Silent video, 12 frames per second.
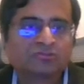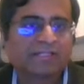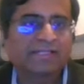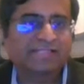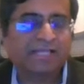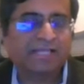So an
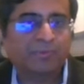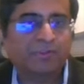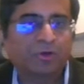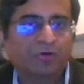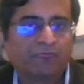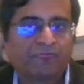
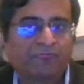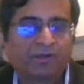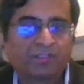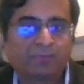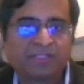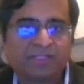example
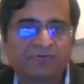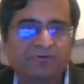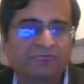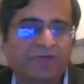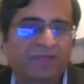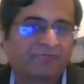of the benefit
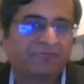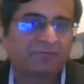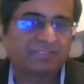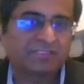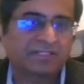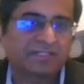of high
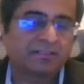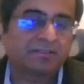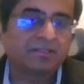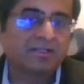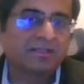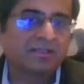frequency
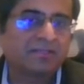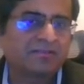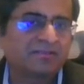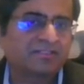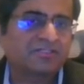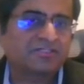data.
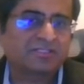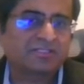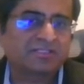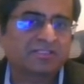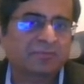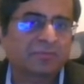Here is just
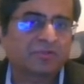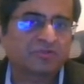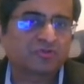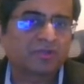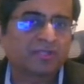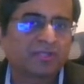an example
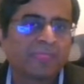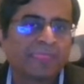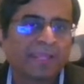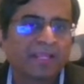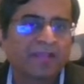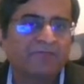showing
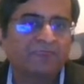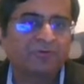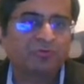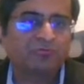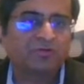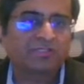if
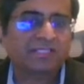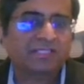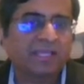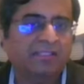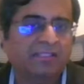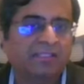you were
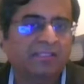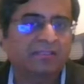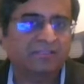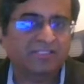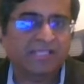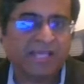scanning
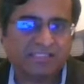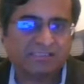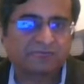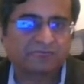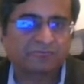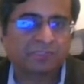this gas
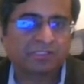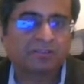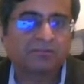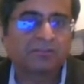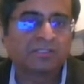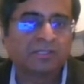lift
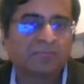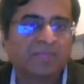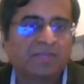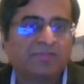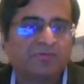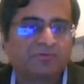well,
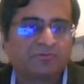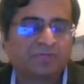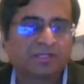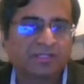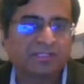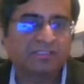maybe you're
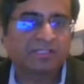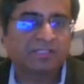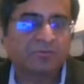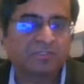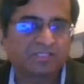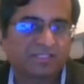getting
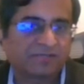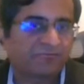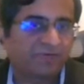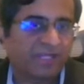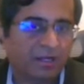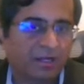data once
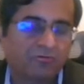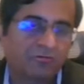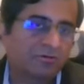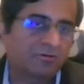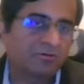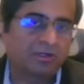every
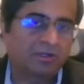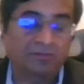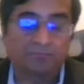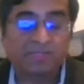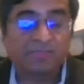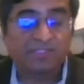hour,
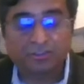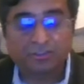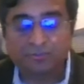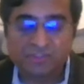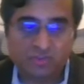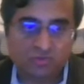maybe a
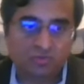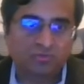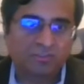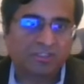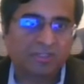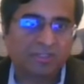little bit
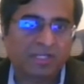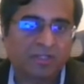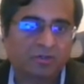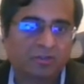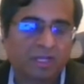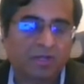sooner, depending
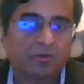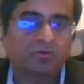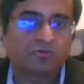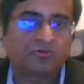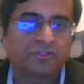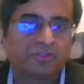on how
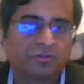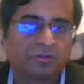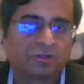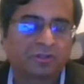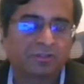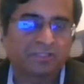good
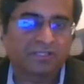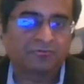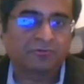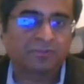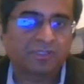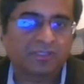your
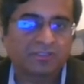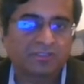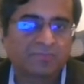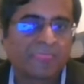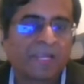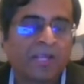network
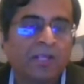is.